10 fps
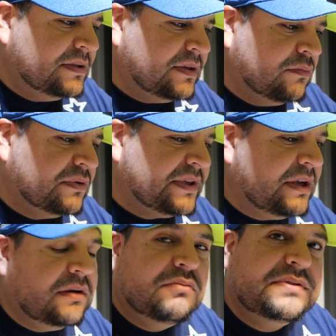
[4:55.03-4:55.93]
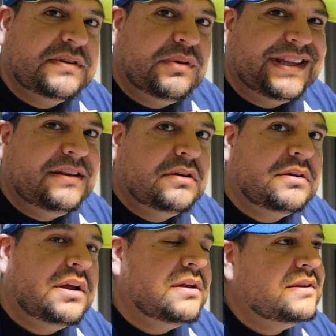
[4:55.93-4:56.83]
So we'll see. We'll see what they
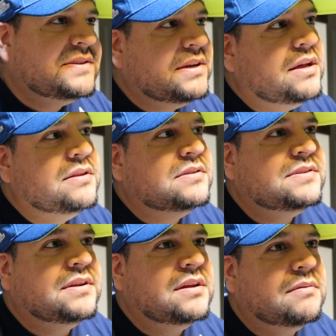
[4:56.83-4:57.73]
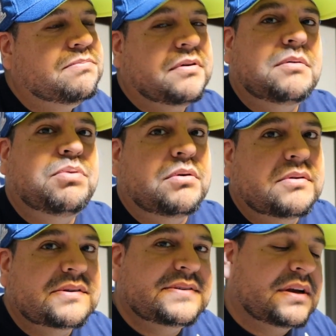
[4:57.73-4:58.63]
look like. Let's see how this Pro
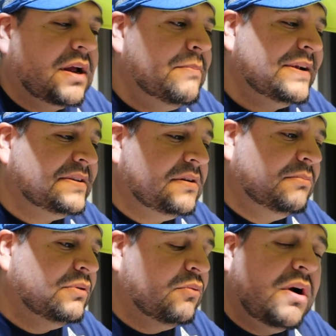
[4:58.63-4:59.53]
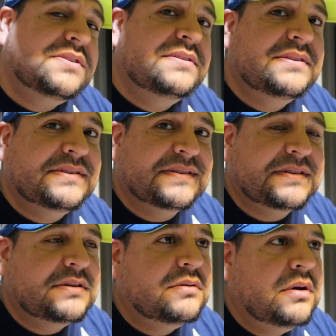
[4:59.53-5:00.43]
Bowl looks like. I'm actually going to be watching this to
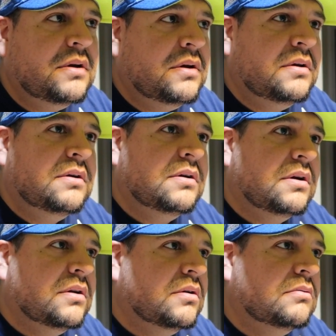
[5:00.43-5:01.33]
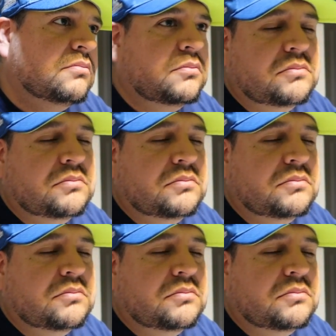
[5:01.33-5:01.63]
see, you know,